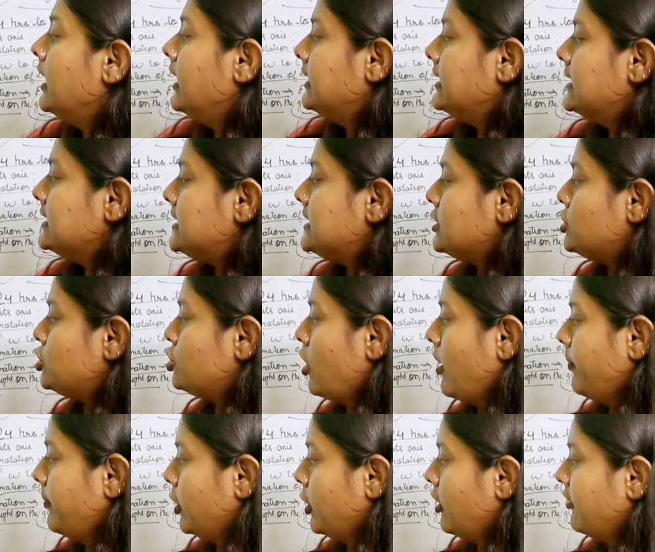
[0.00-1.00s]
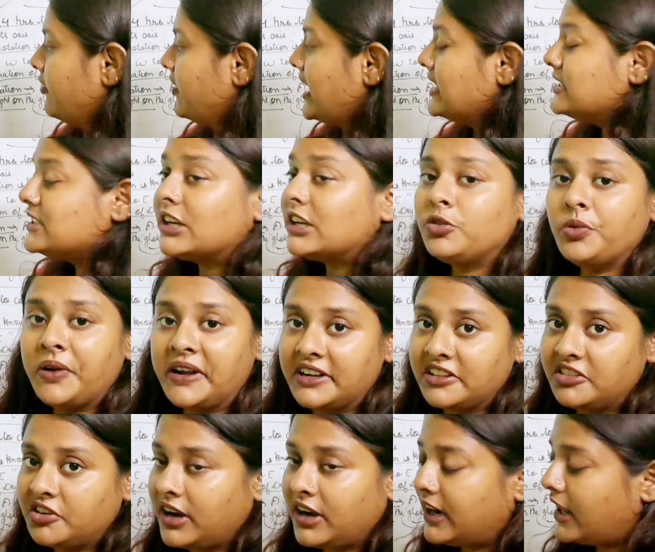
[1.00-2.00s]
This is Tropic of Cancer,
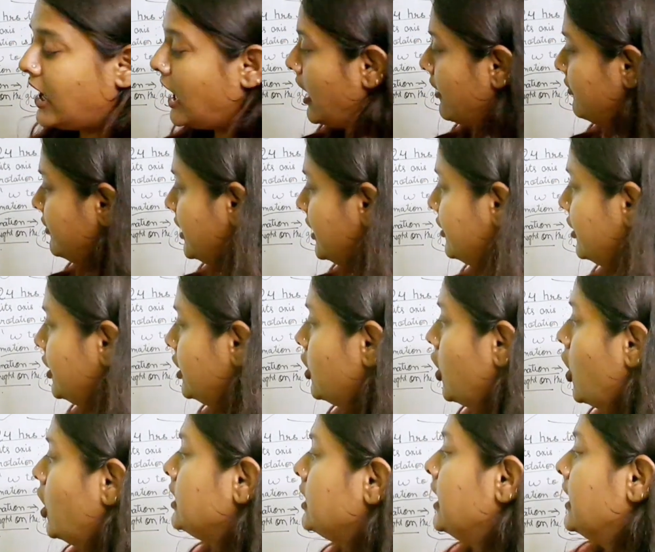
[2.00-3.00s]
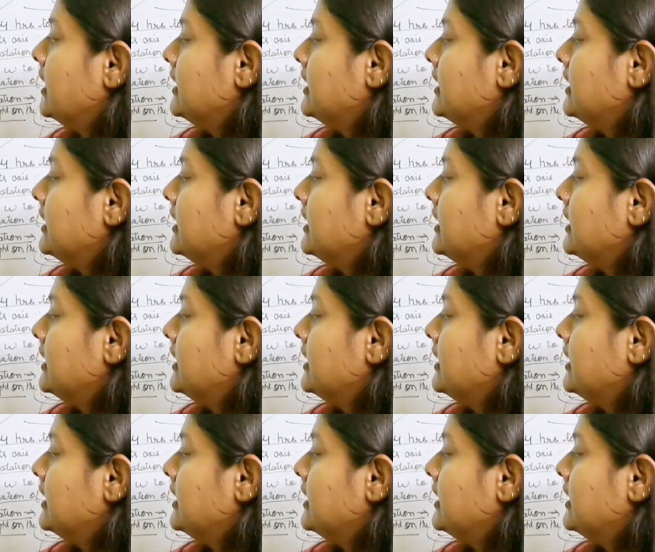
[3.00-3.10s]
23.5 degree north.